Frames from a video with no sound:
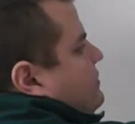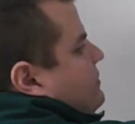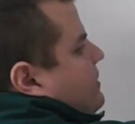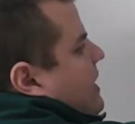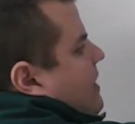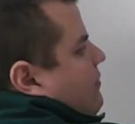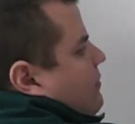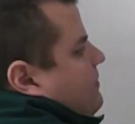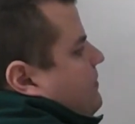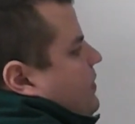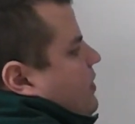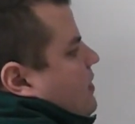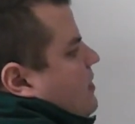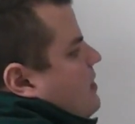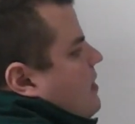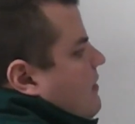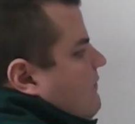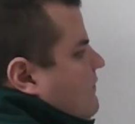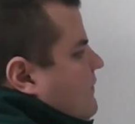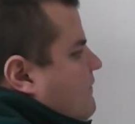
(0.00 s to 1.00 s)
So that would be our
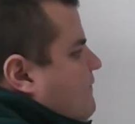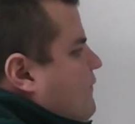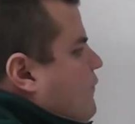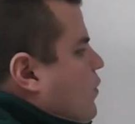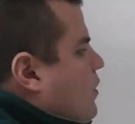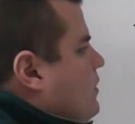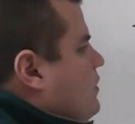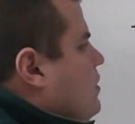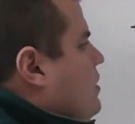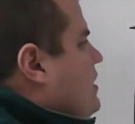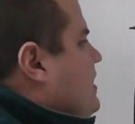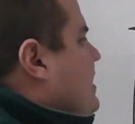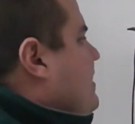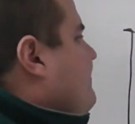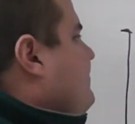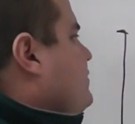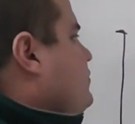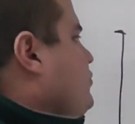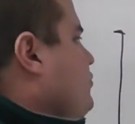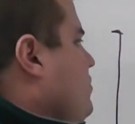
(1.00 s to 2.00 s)
cover 4 look out
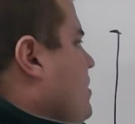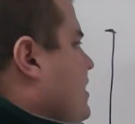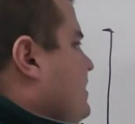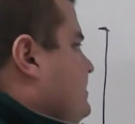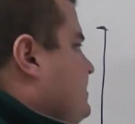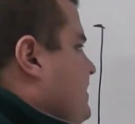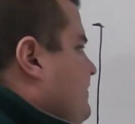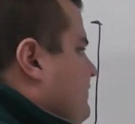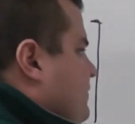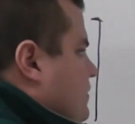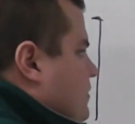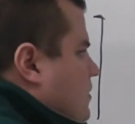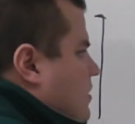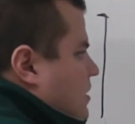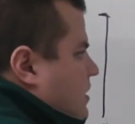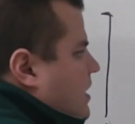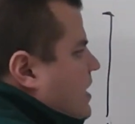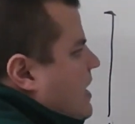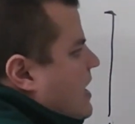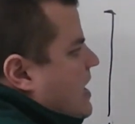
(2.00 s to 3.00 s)
of the 2-high safety
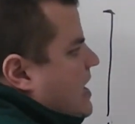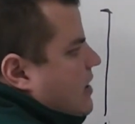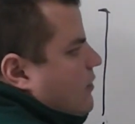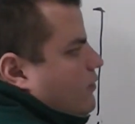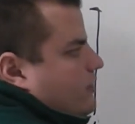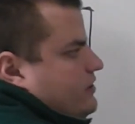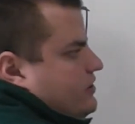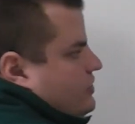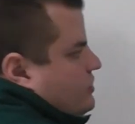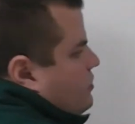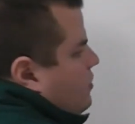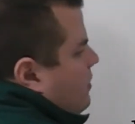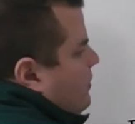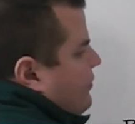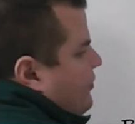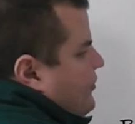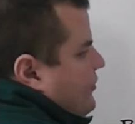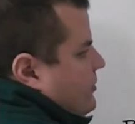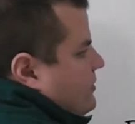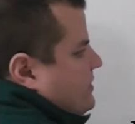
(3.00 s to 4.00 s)
look. And we just
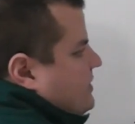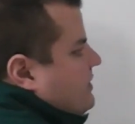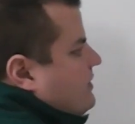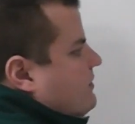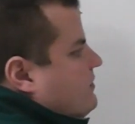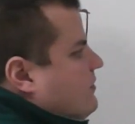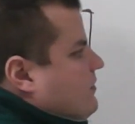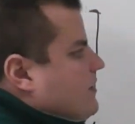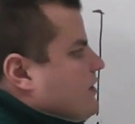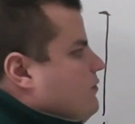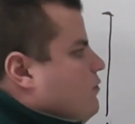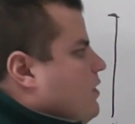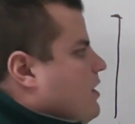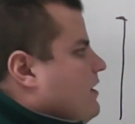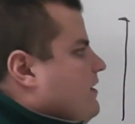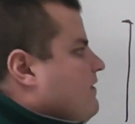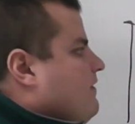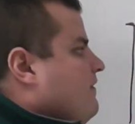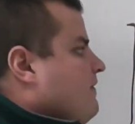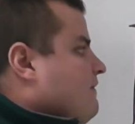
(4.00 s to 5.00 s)
call it 13,
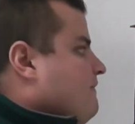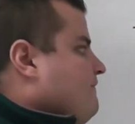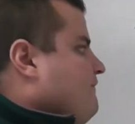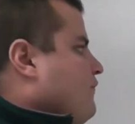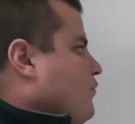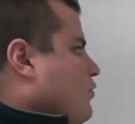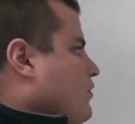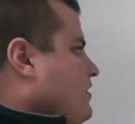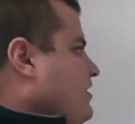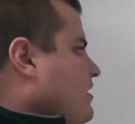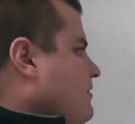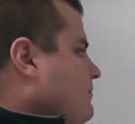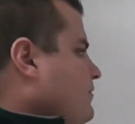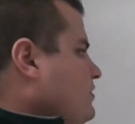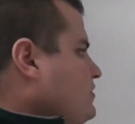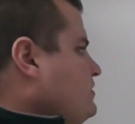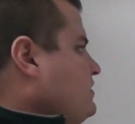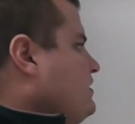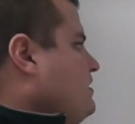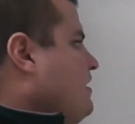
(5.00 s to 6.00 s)
31. 4
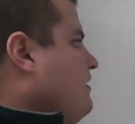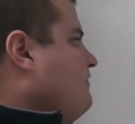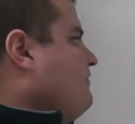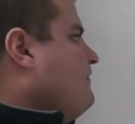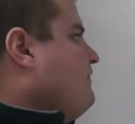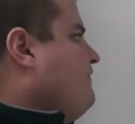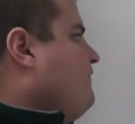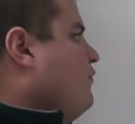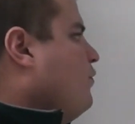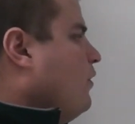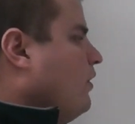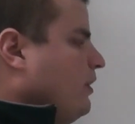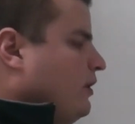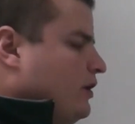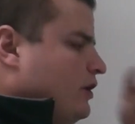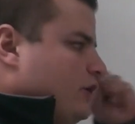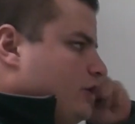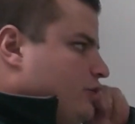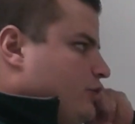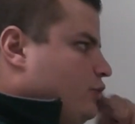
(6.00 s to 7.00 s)
numbers, cover
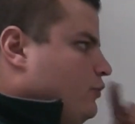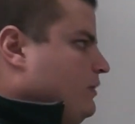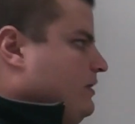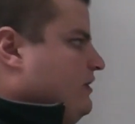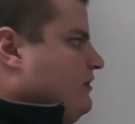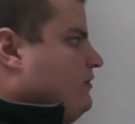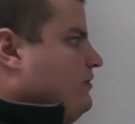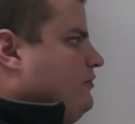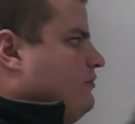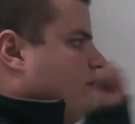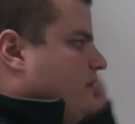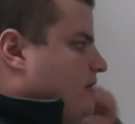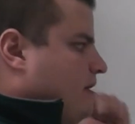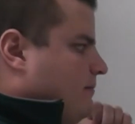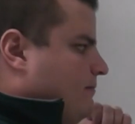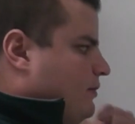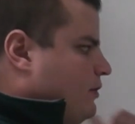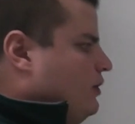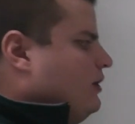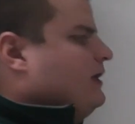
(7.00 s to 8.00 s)
4. You hear your
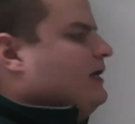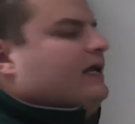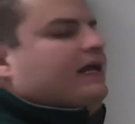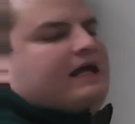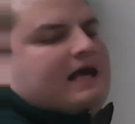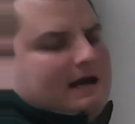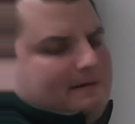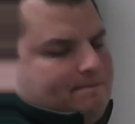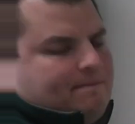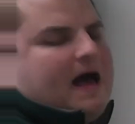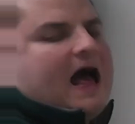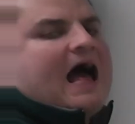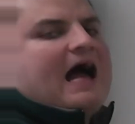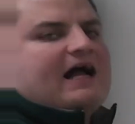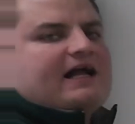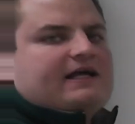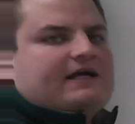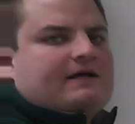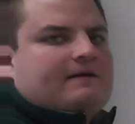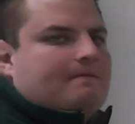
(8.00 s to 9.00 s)
number, get back.